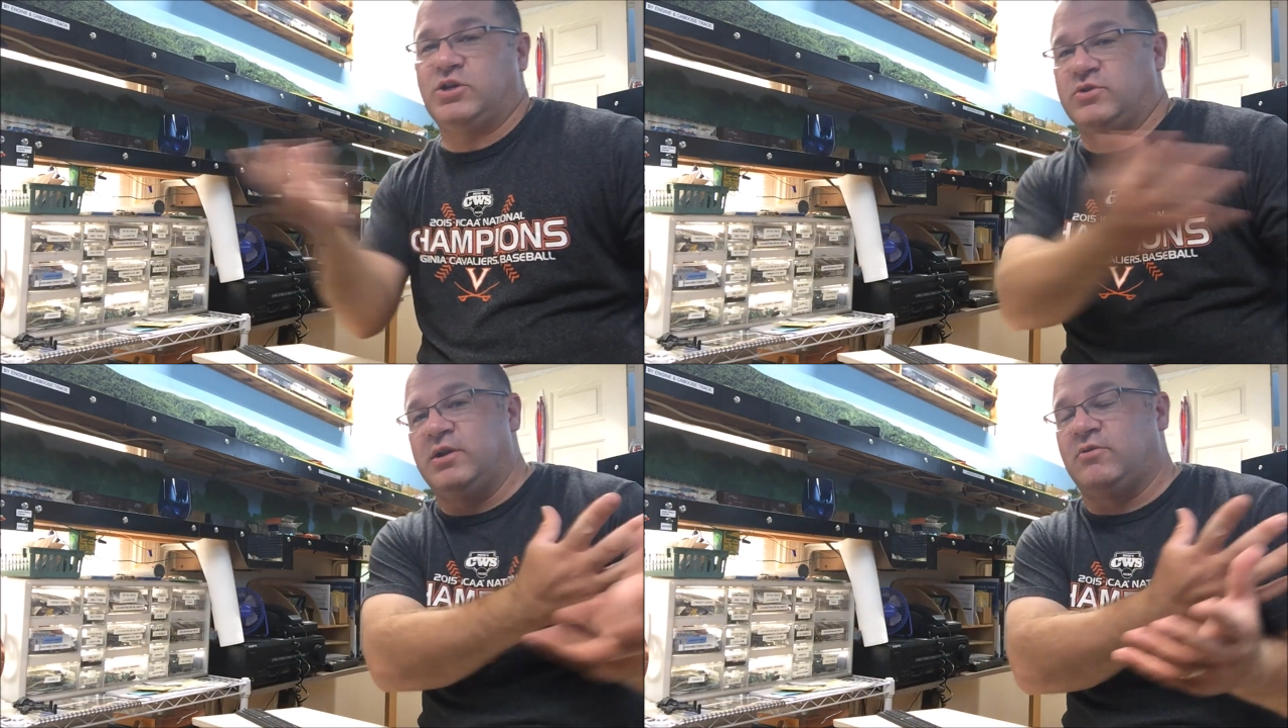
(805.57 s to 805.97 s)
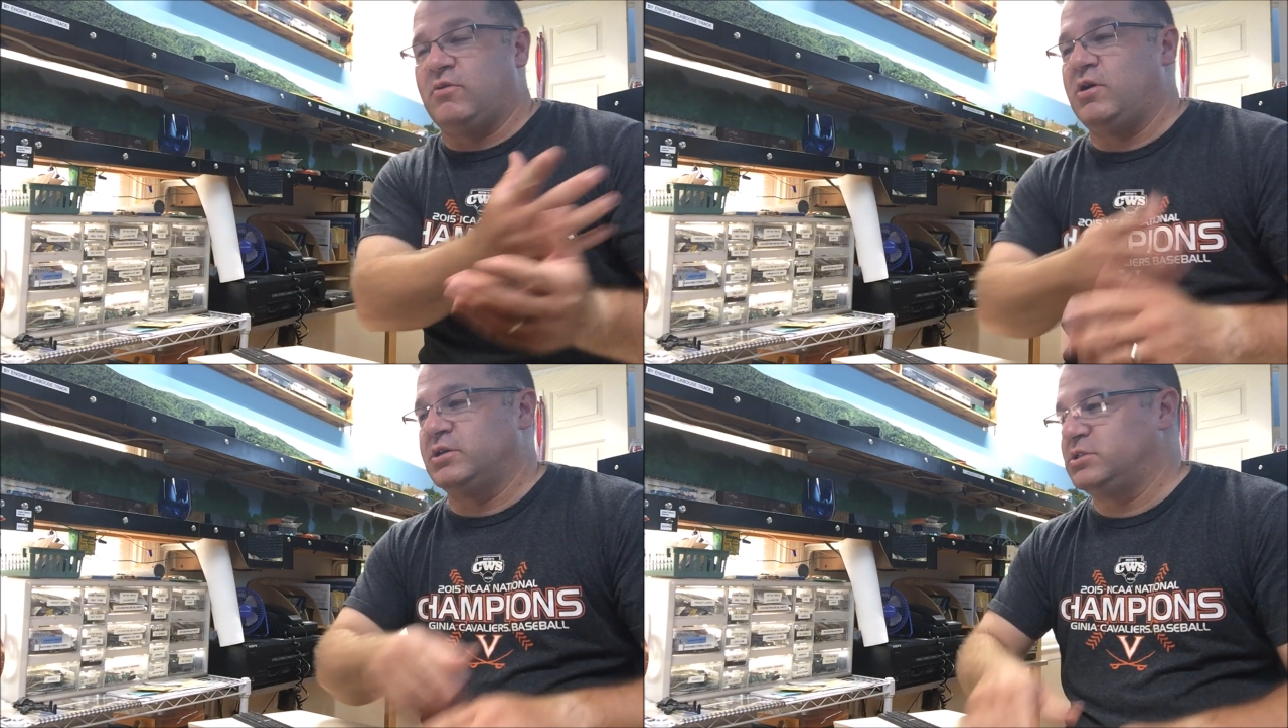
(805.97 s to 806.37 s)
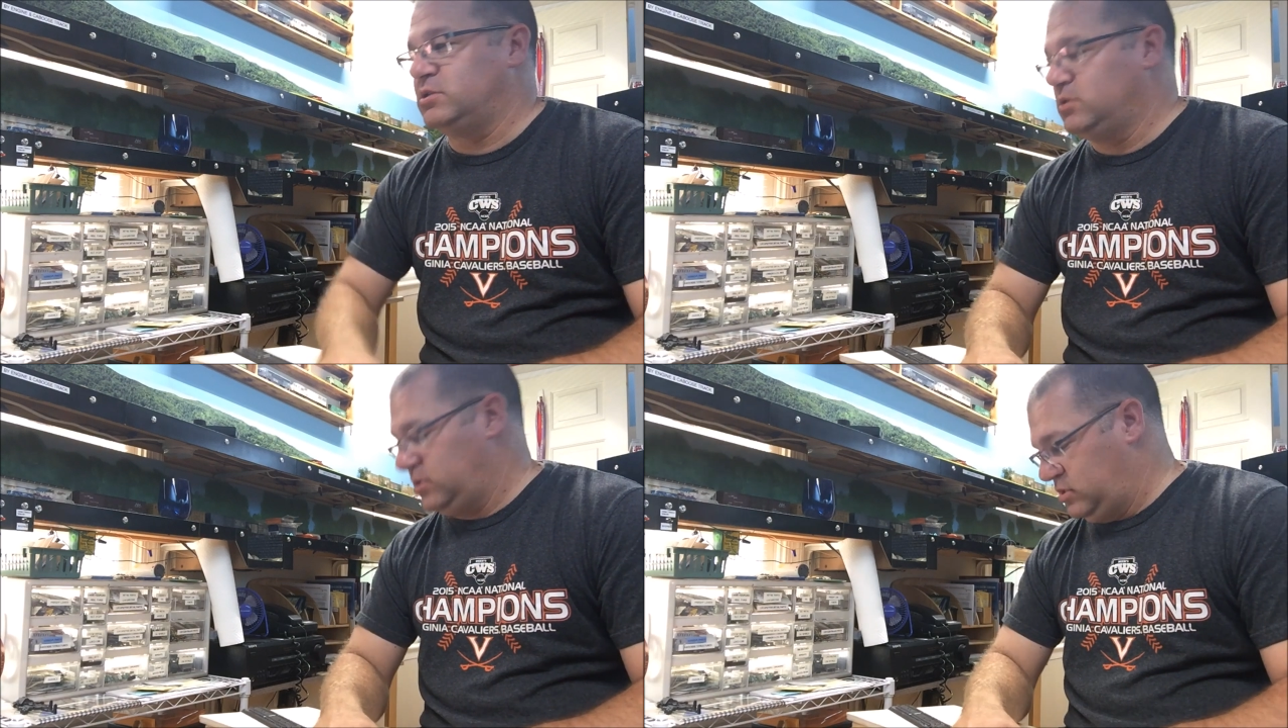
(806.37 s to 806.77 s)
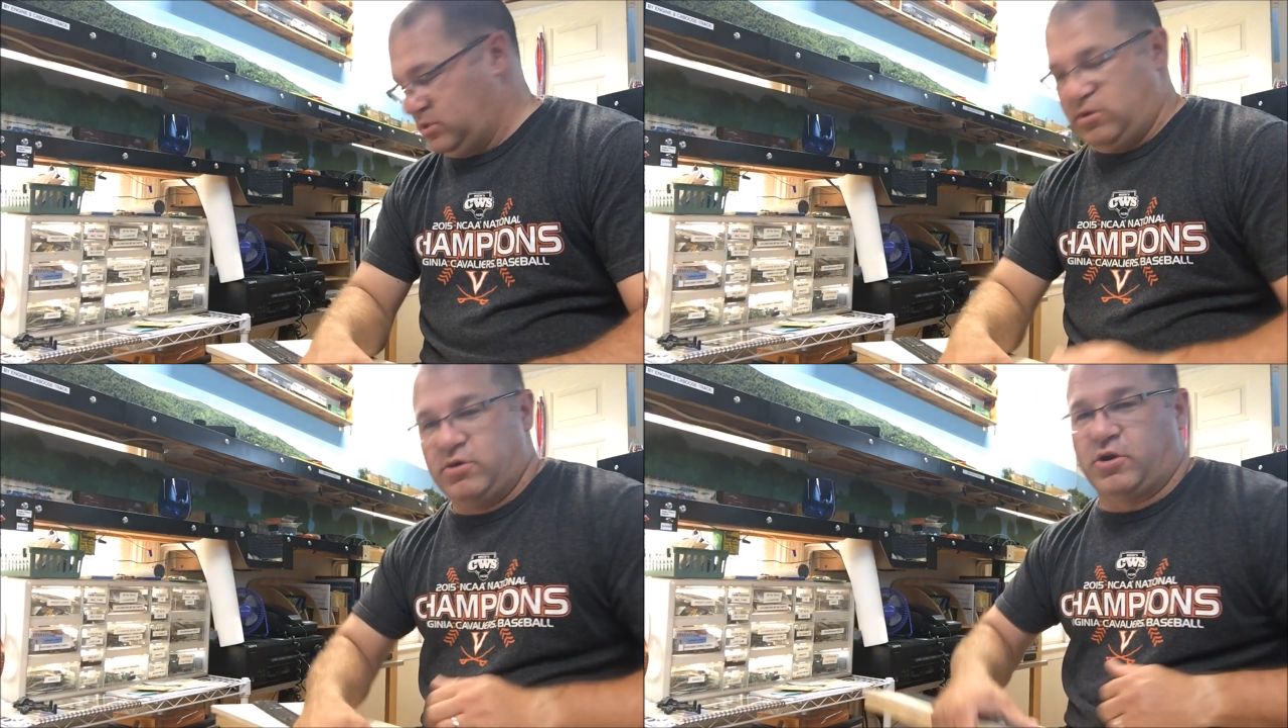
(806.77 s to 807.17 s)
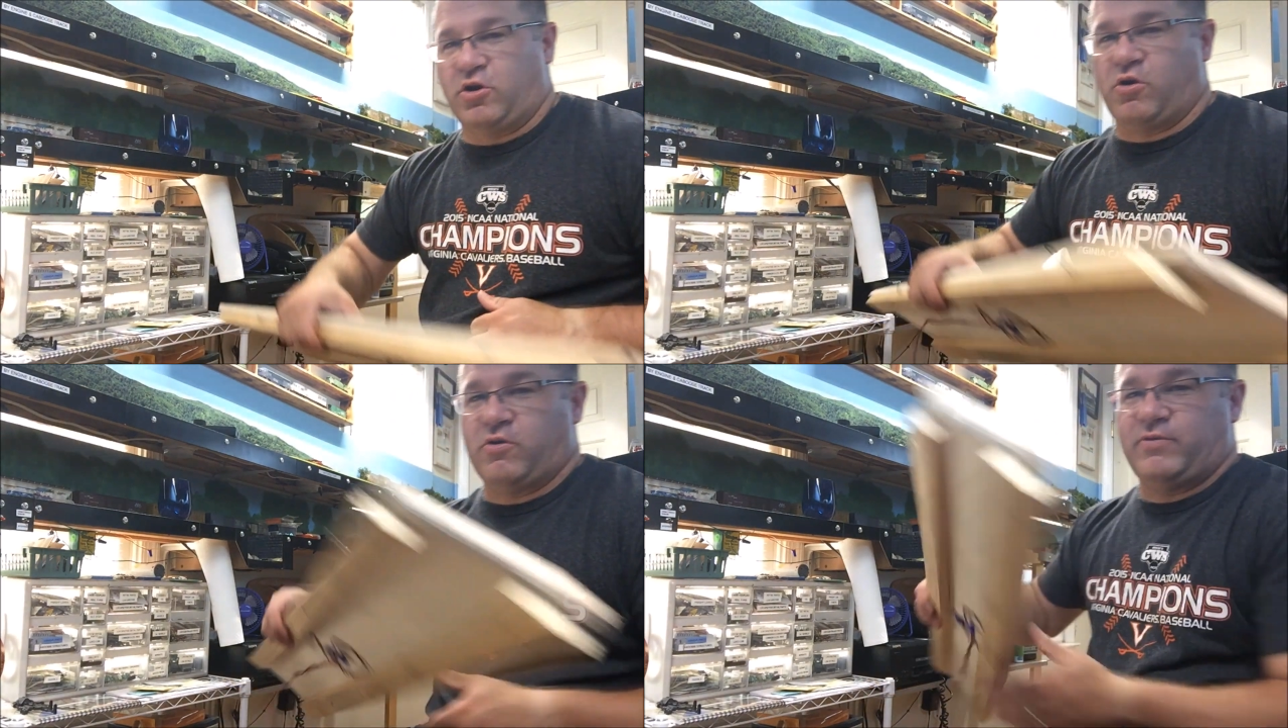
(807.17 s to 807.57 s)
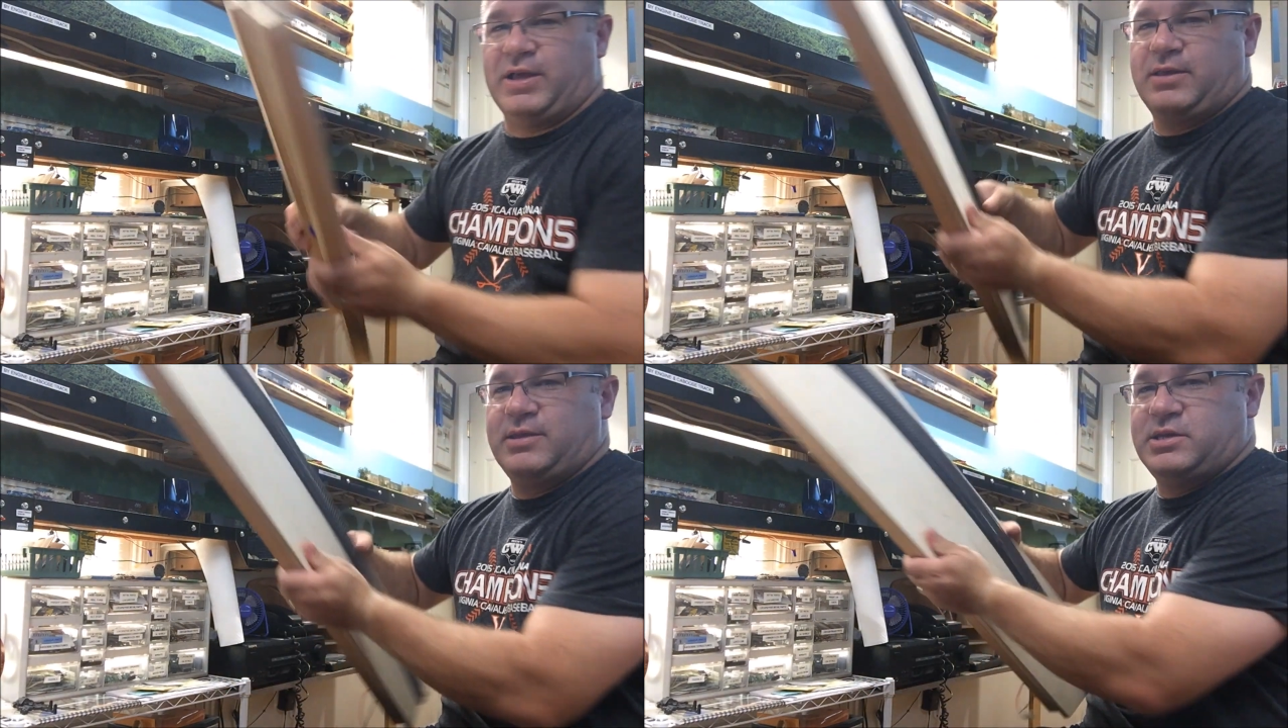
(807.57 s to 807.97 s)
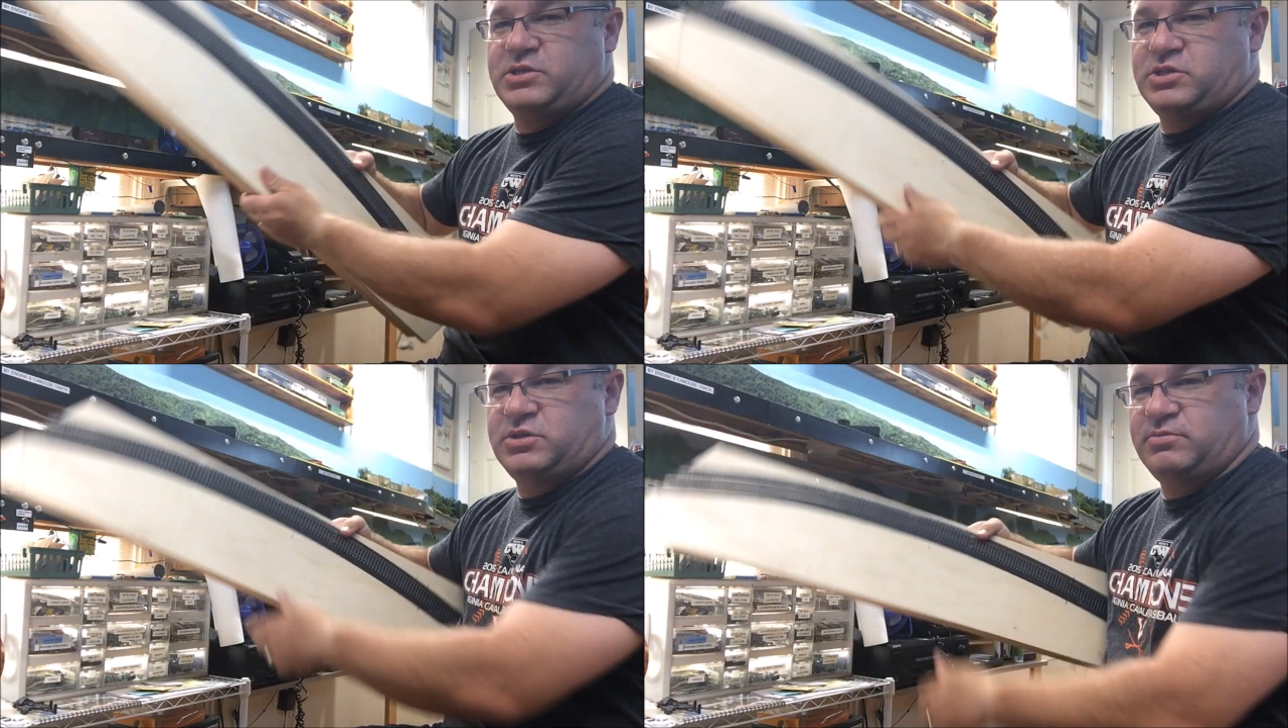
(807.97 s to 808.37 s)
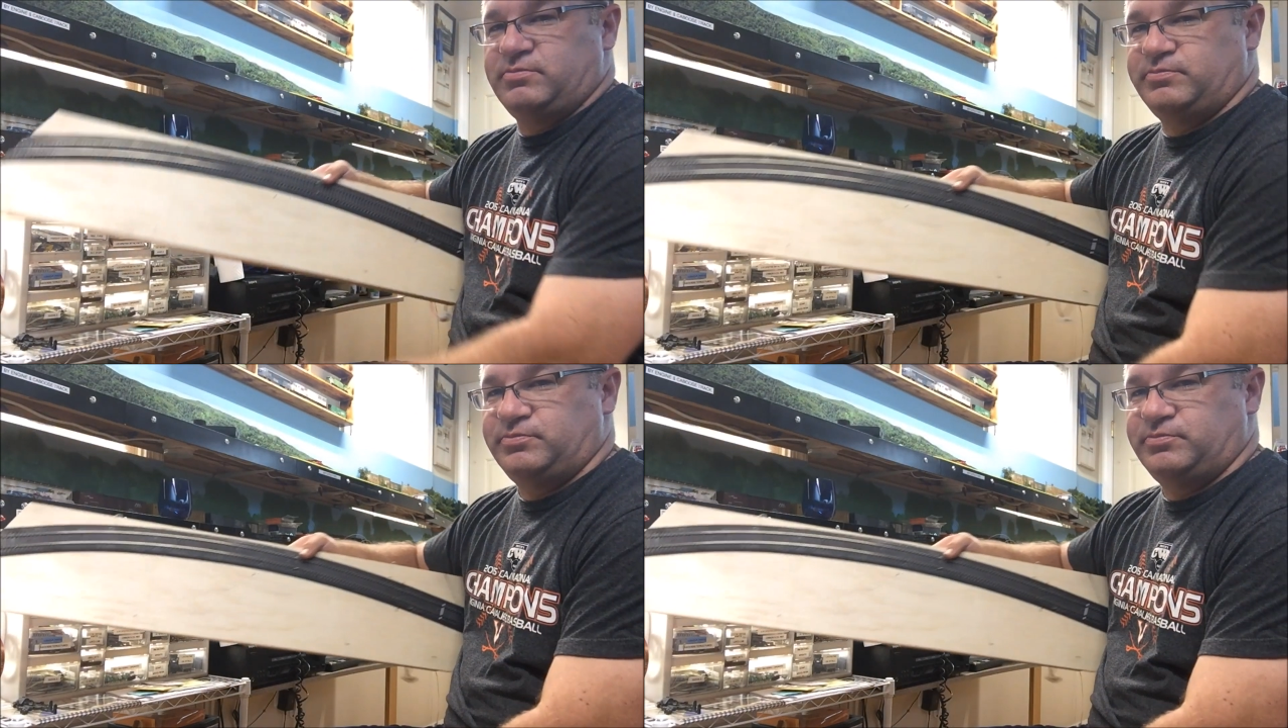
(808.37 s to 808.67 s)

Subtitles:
straight across on a curve like this.